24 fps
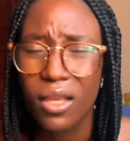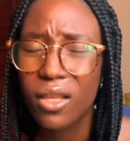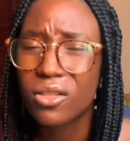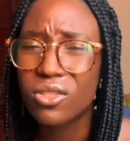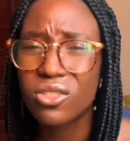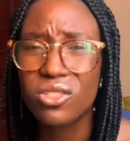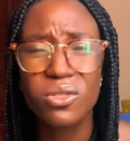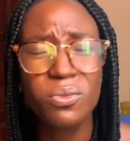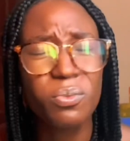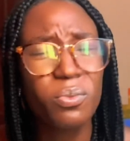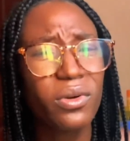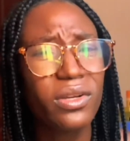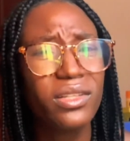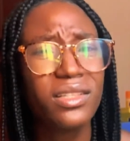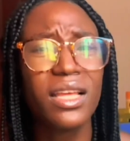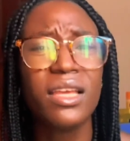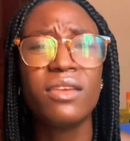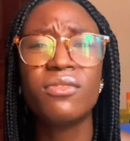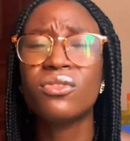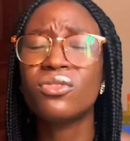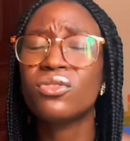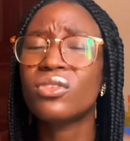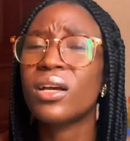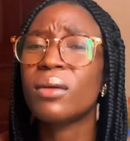To the point that
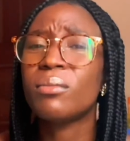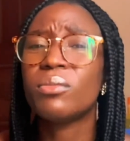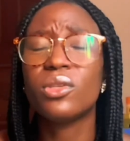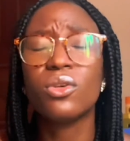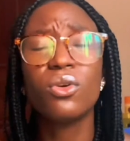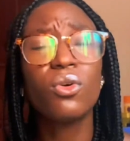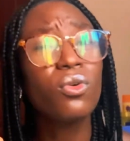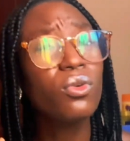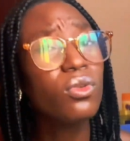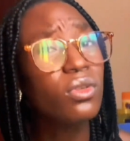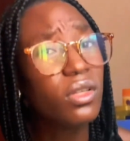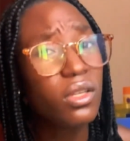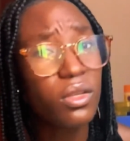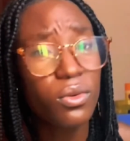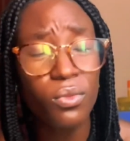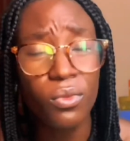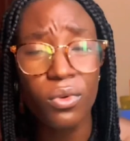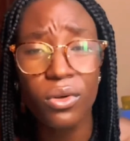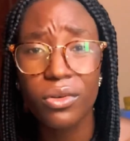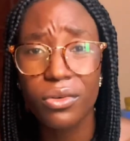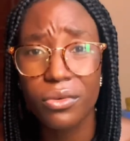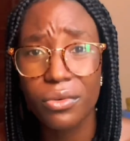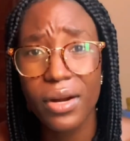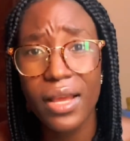even though I'm the only
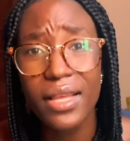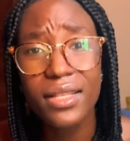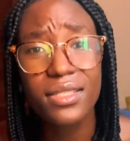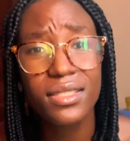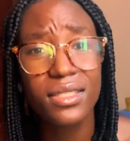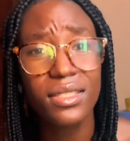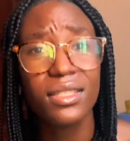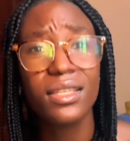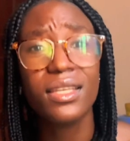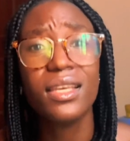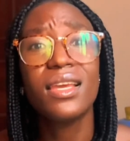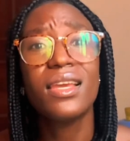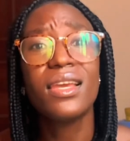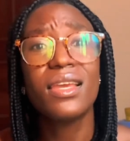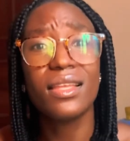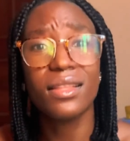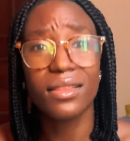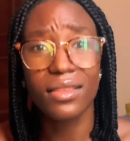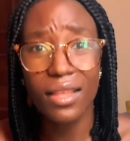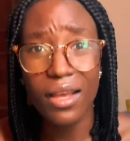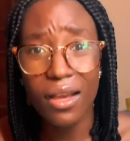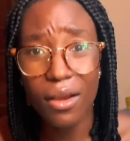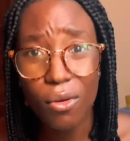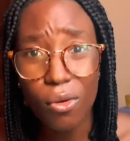one writing
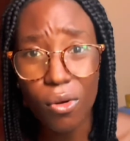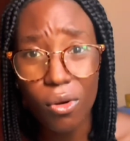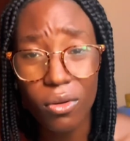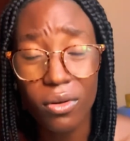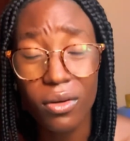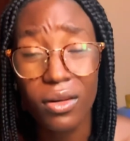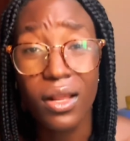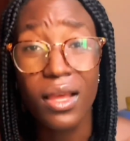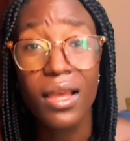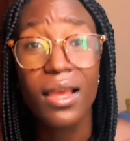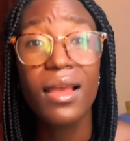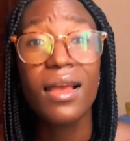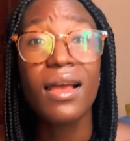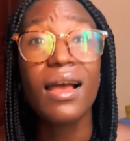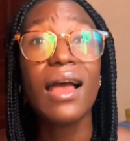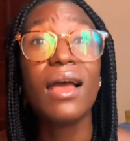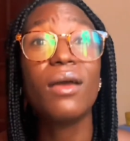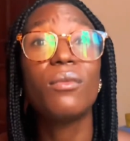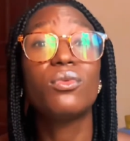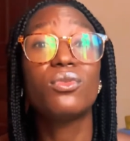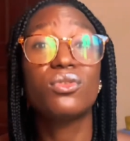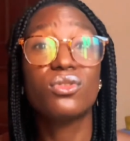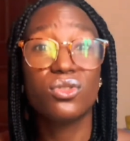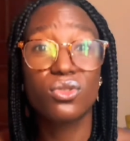in that hall, I
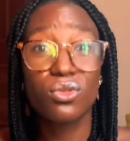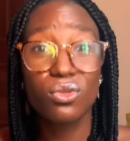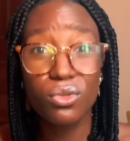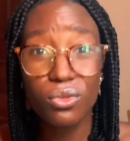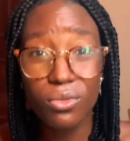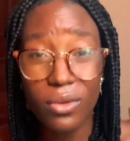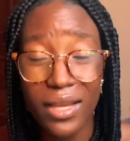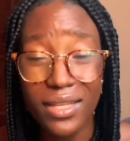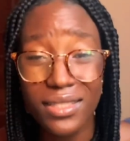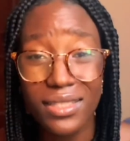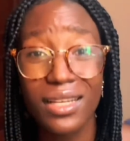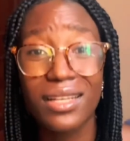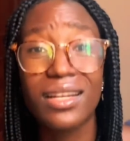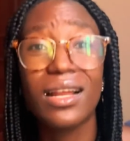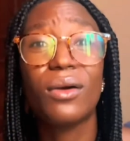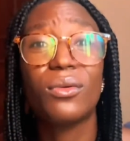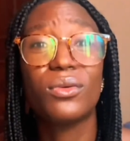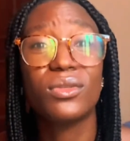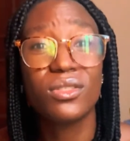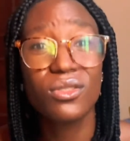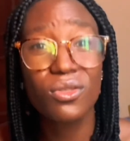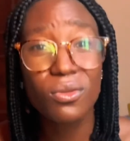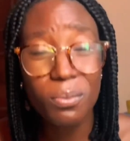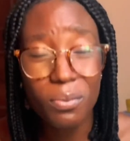will still write and I will
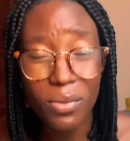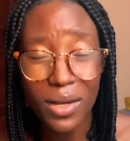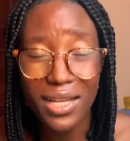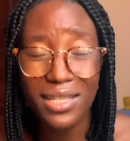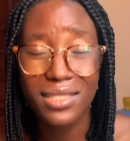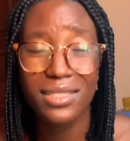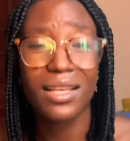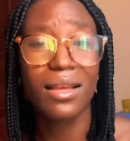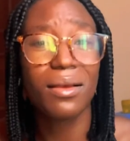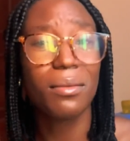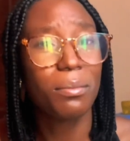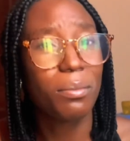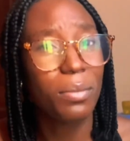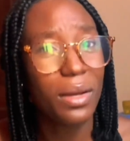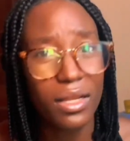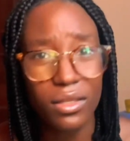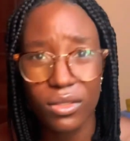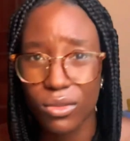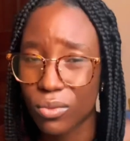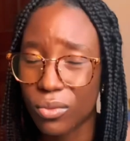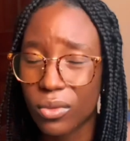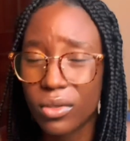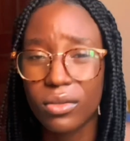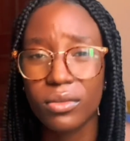still pass and
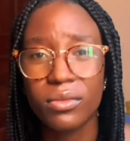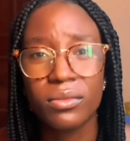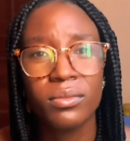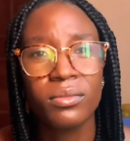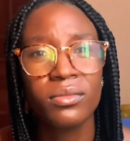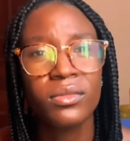pass well.